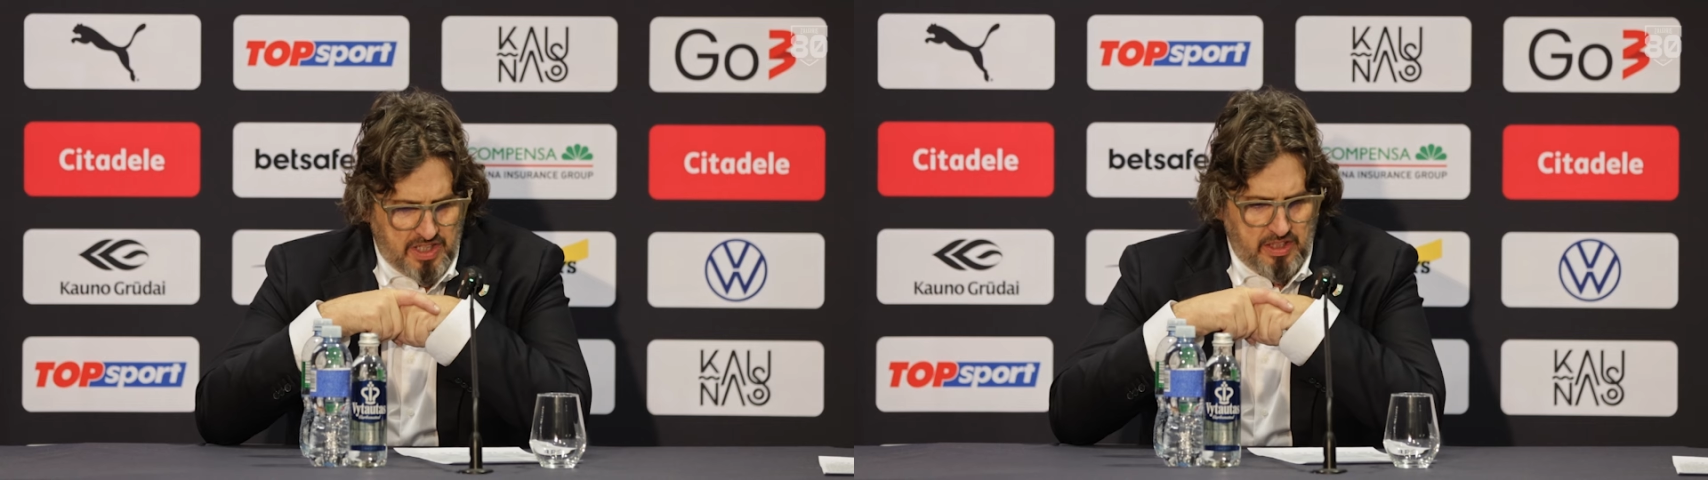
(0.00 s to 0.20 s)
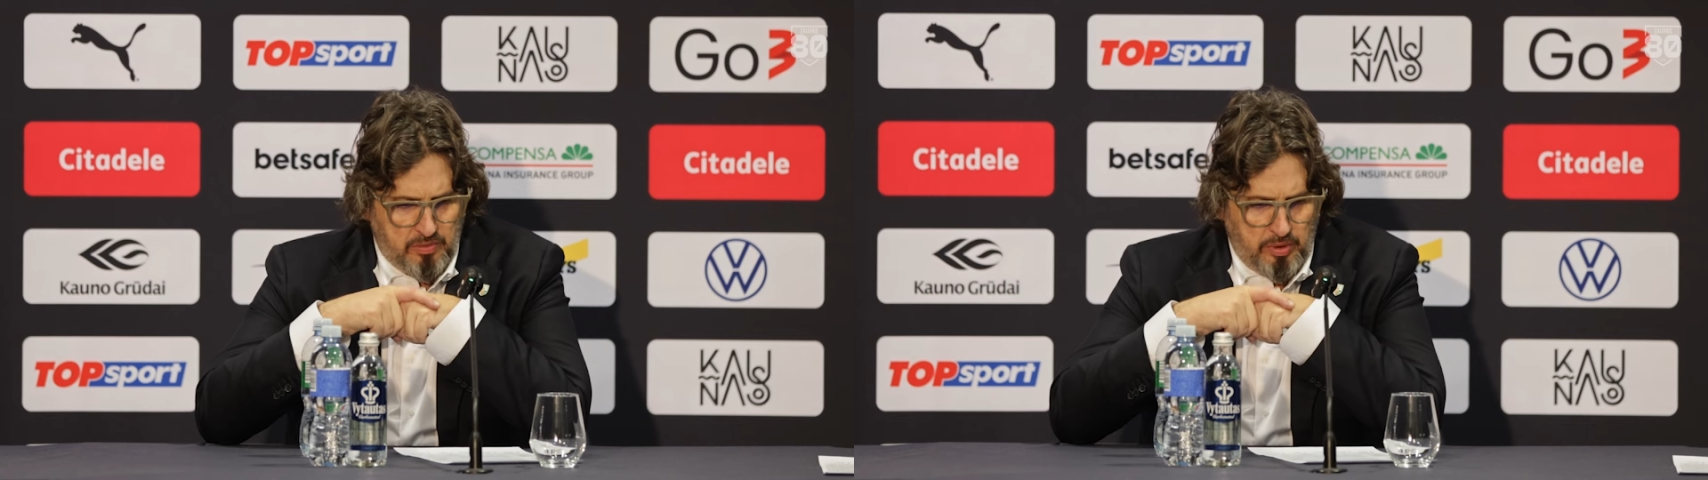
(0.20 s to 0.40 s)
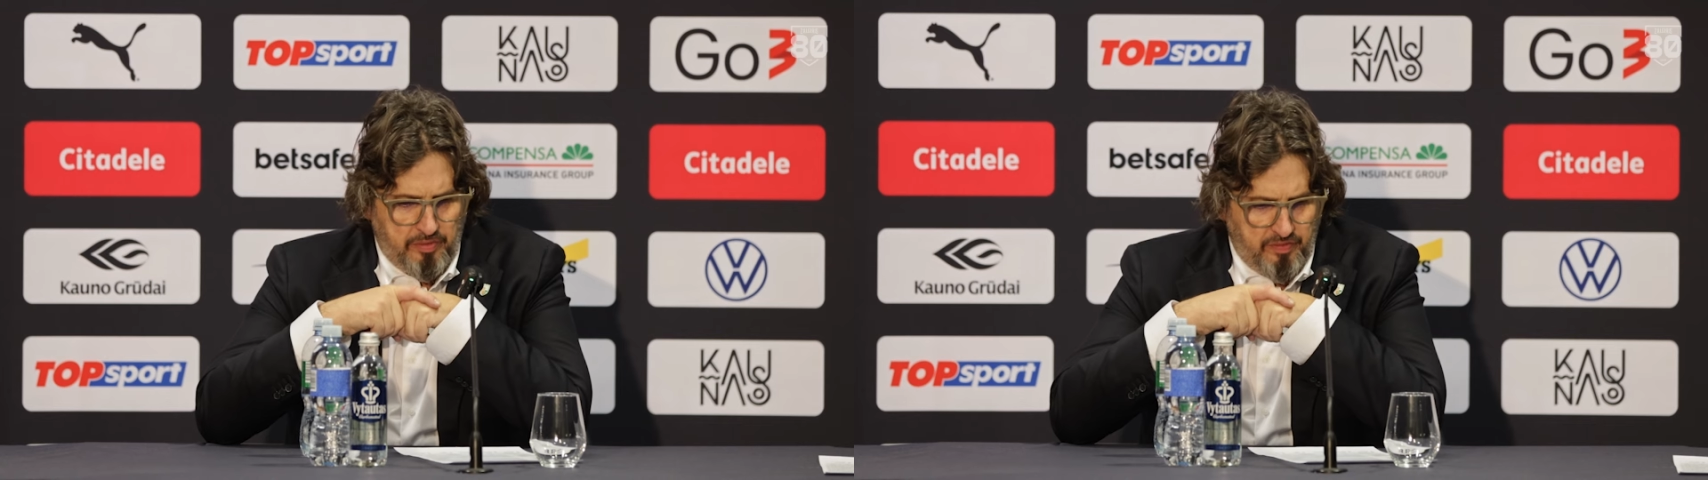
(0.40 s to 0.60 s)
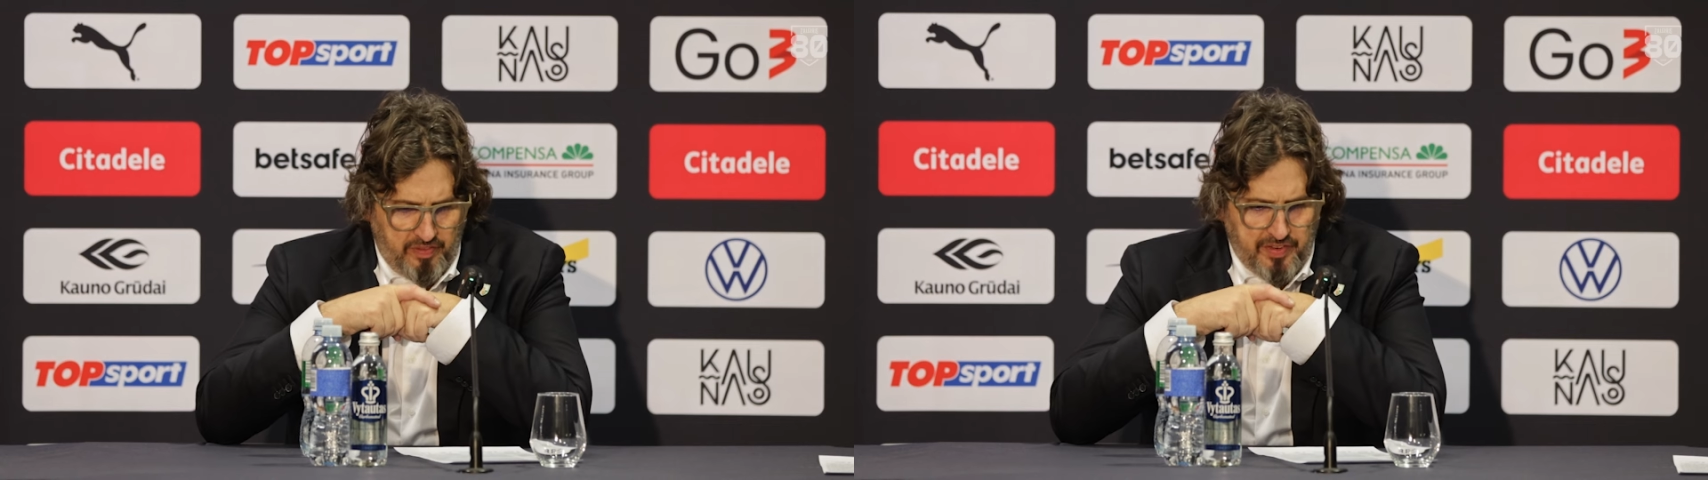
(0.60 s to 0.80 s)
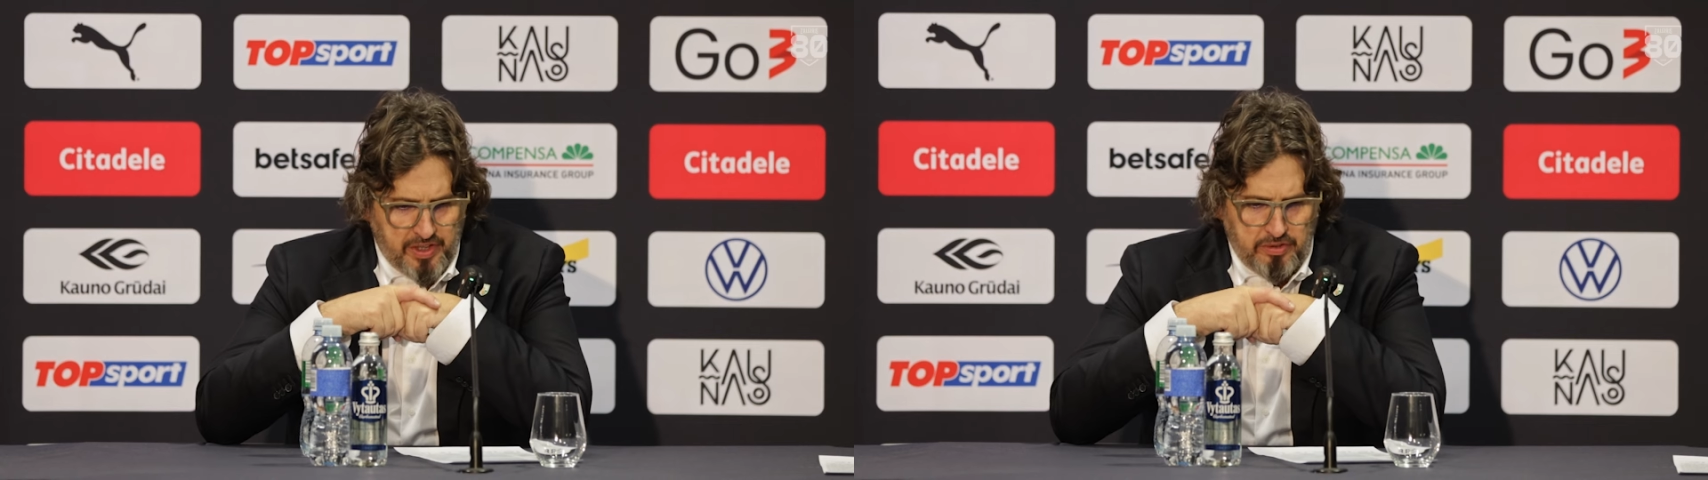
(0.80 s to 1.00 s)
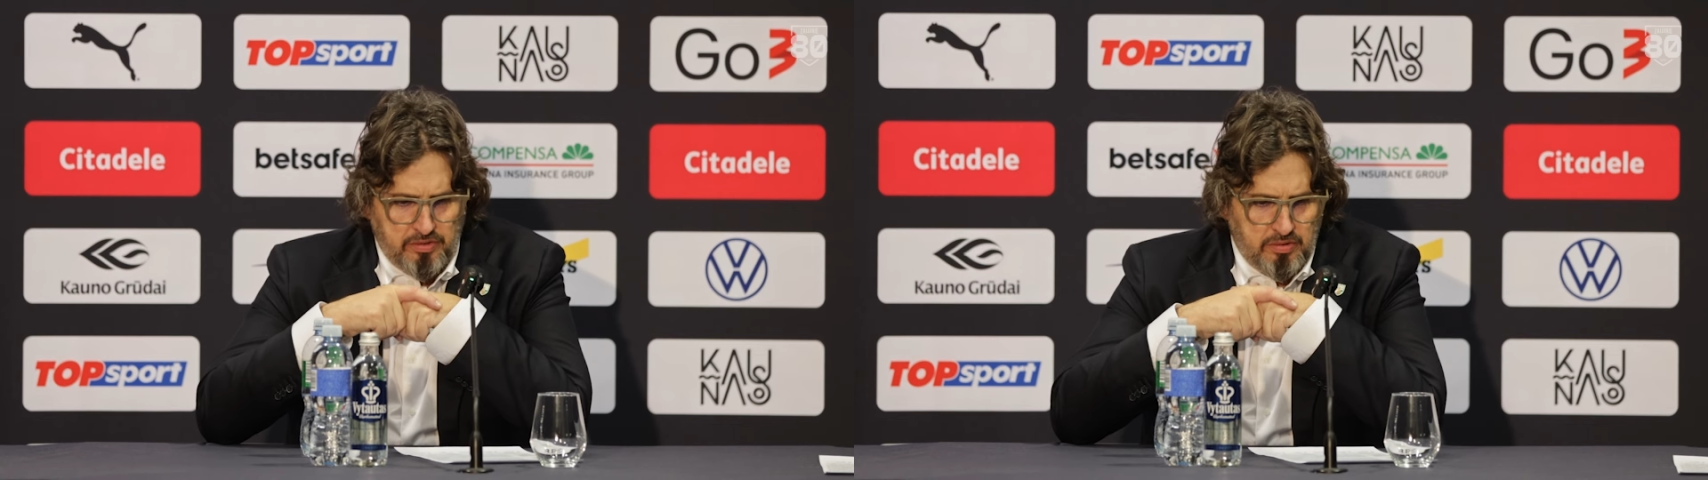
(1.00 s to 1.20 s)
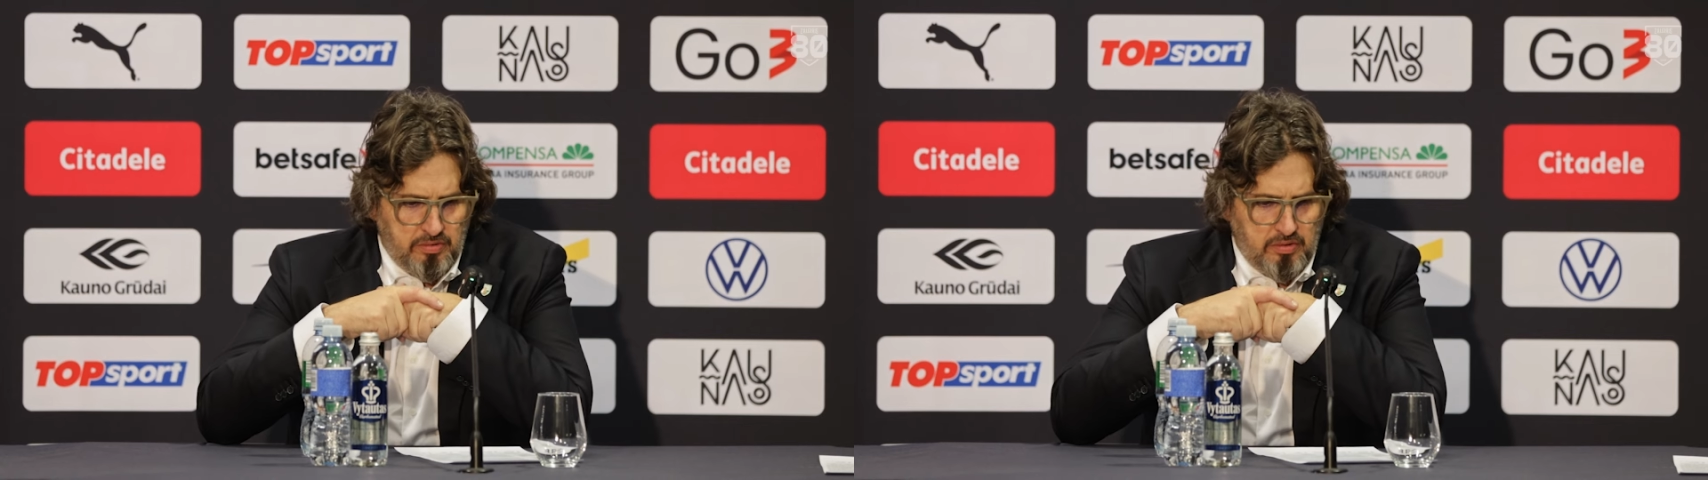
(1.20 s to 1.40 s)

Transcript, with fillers: stint were very good.